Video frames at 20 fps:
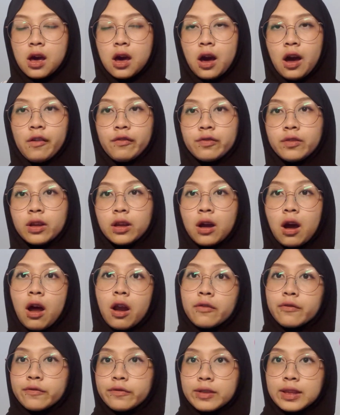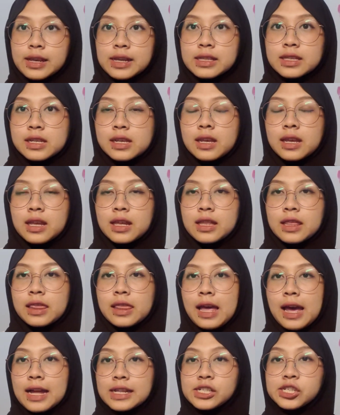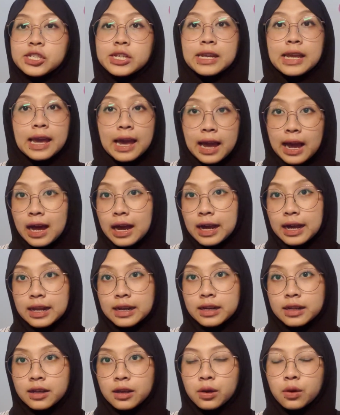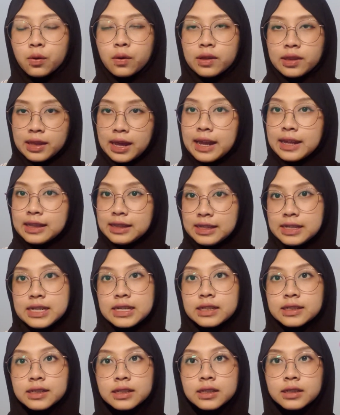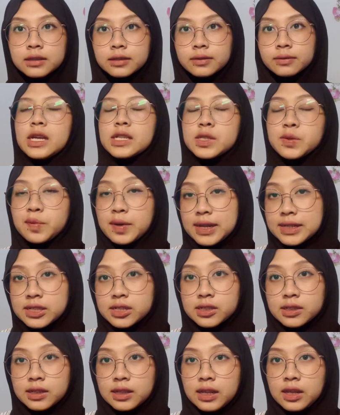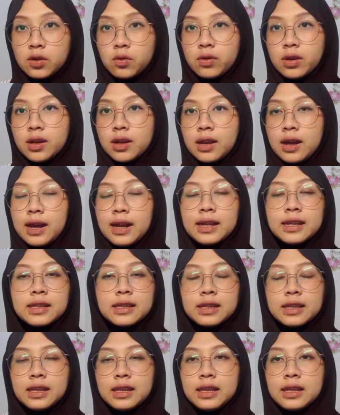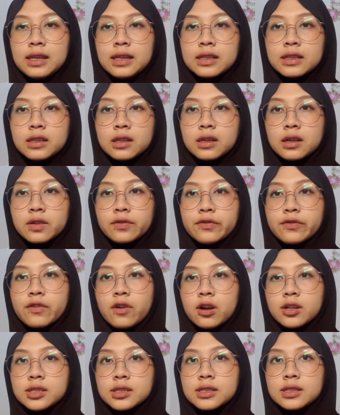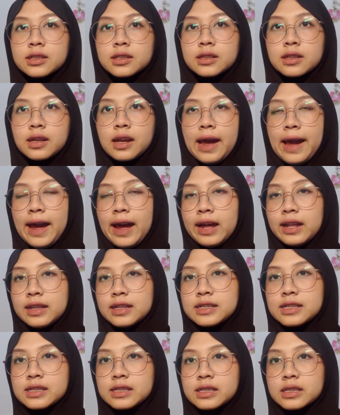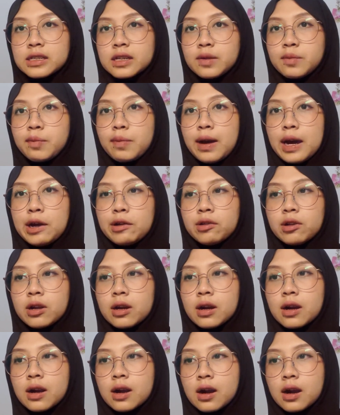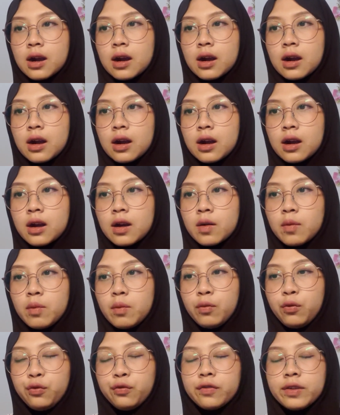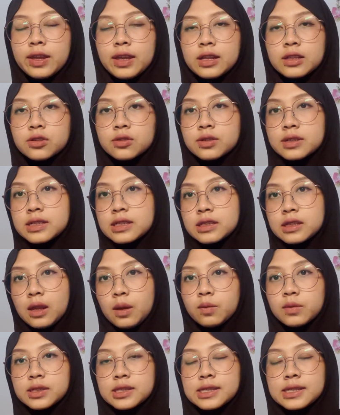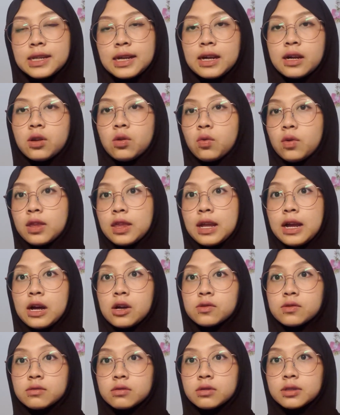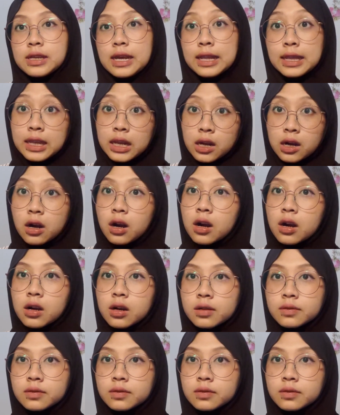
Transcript: of the conflict that she had with Eileen. Especially when Eileen confronted Alice about her moving to this nameless town without telling her.